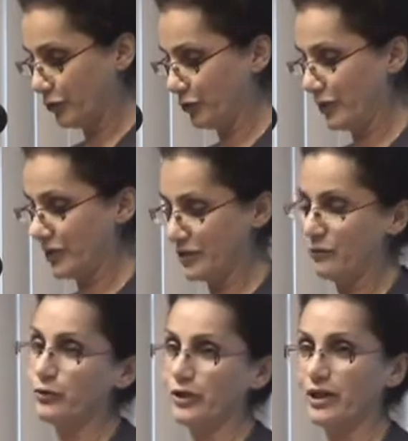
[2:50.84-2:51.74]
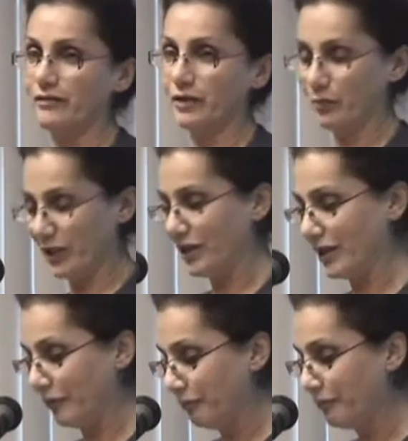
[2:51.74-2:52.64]
to N A A S R for having me
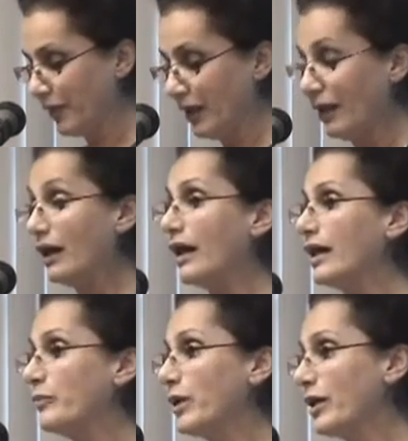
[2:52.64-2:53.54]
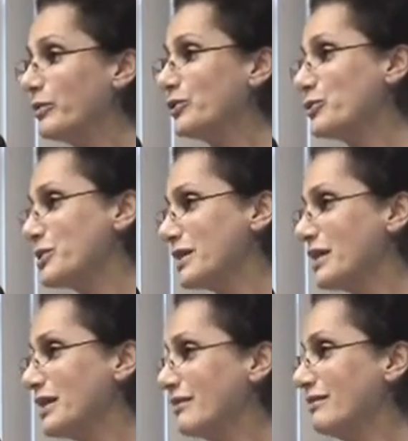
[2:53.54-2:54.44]
here. I am happy to see
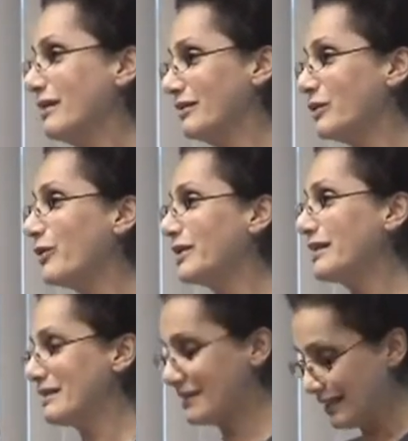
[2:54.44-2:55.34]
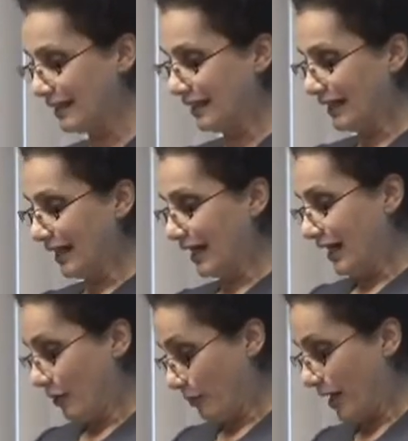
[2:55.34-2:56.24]
here in the audience
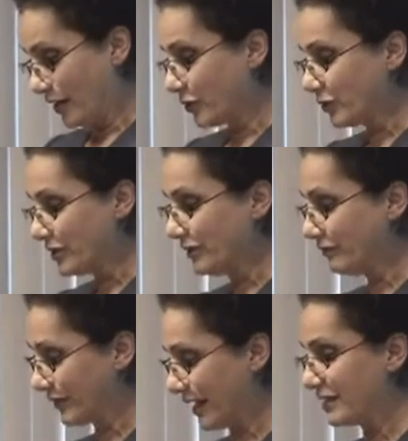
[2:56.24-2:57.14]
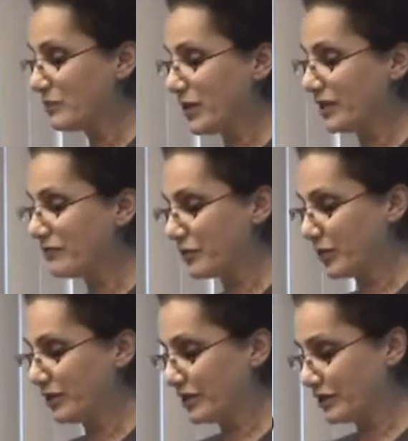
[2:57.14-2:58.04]
my good friends, many
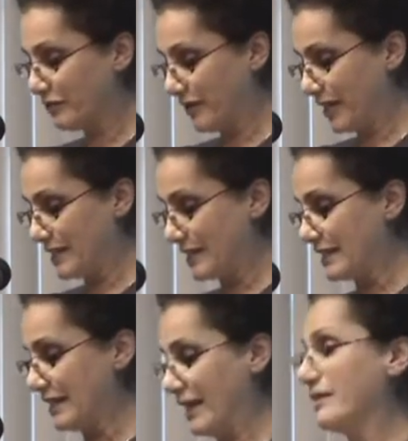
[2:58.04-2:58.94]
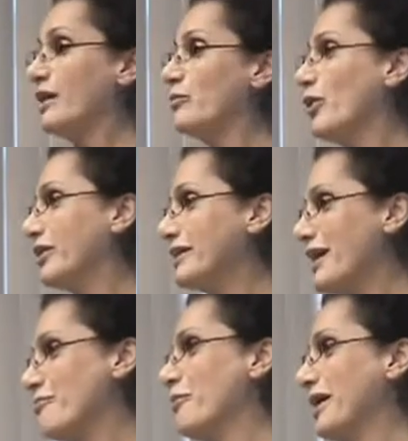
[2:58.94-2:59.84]
familiar faces, and among
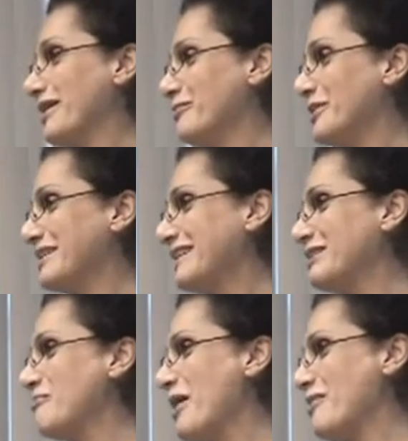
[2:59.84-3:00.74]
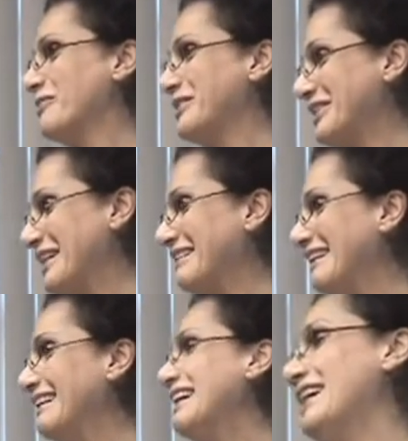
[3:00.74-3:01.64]
them my American mom,
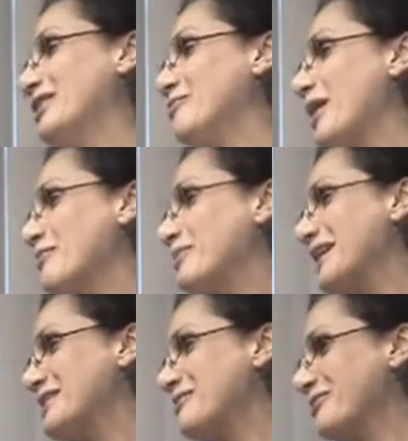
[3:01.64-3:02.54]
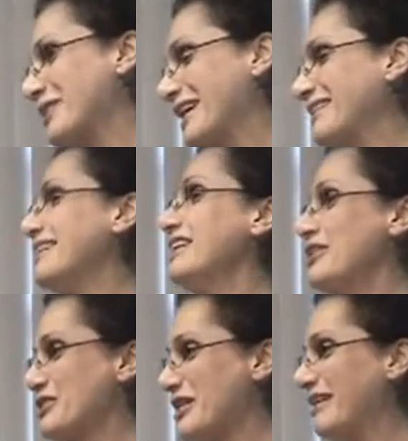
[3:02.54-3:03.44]
Rita, and my best friend,
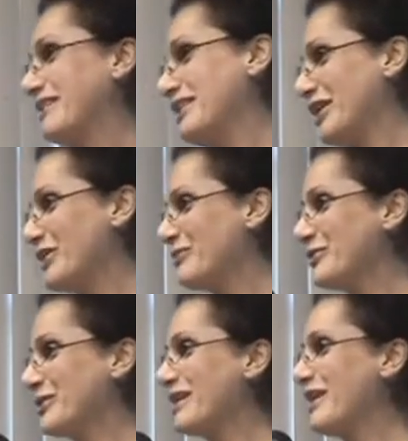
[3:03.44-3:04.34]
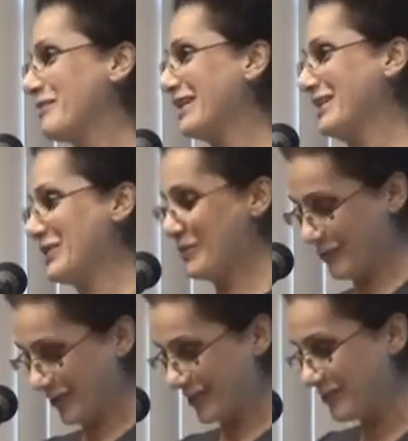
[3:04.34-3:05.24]
Jana. Thank you for coming and
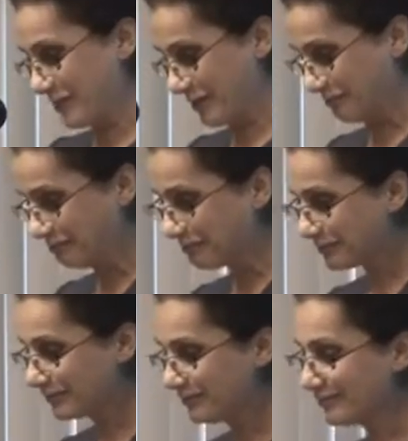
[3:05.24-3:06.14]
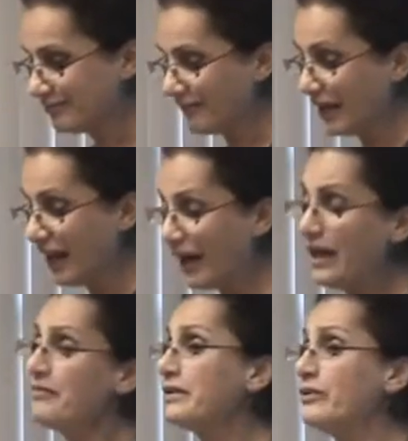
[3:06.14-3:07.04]
support me. I
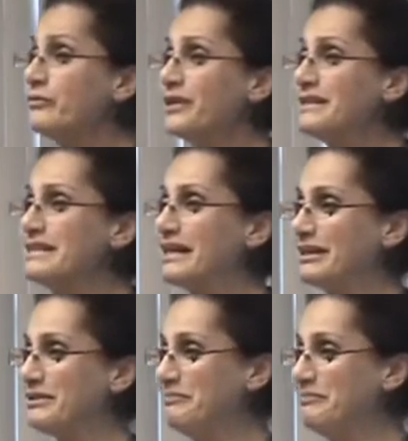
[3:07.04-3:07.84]
have convinced that